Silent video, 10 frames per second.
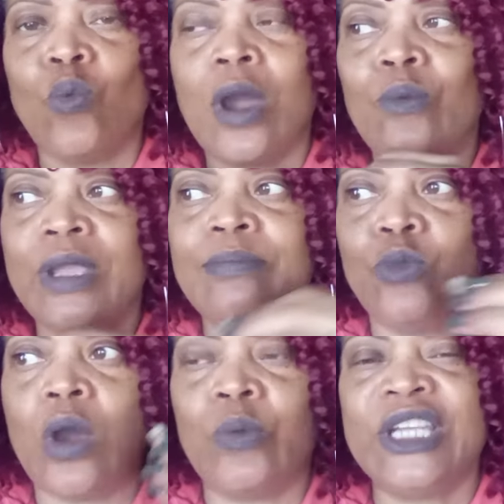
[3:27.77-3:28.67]
what
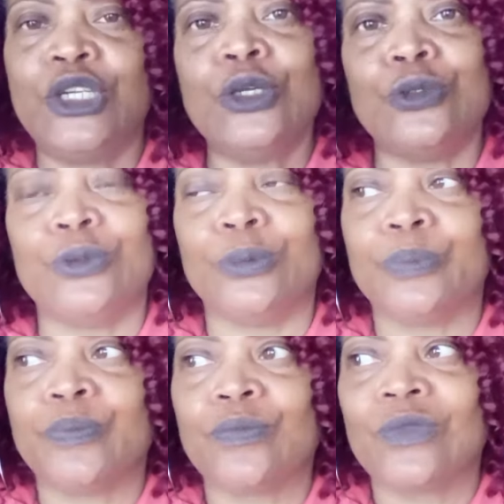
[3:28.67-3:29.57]
we do.
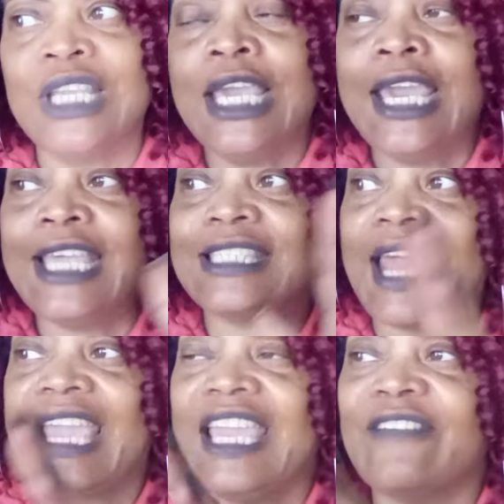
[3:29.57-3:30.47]
It's
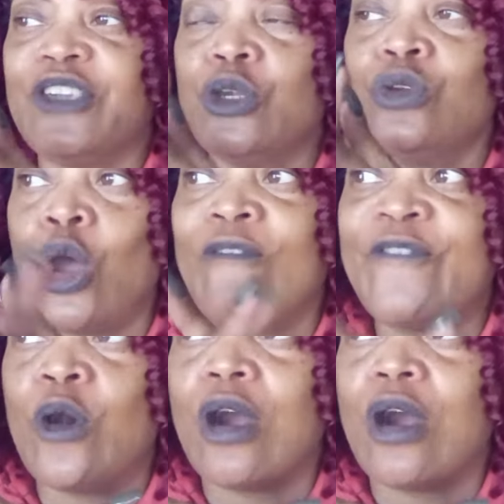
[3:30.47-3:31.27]
like if you know for